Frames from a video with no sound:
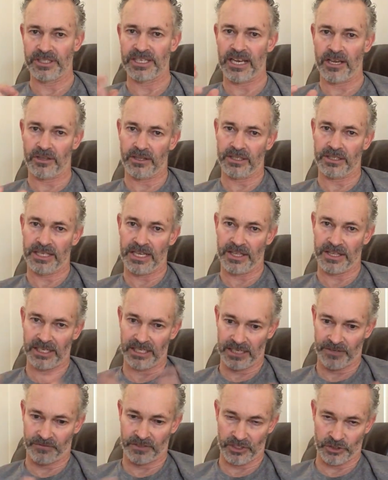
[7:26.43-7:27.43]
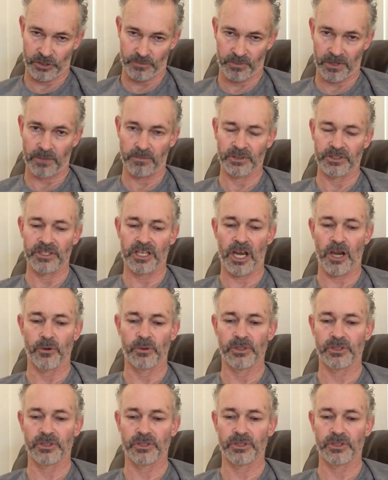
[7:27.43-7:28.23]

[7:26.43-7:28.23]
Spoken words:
Now the left, as you probably know,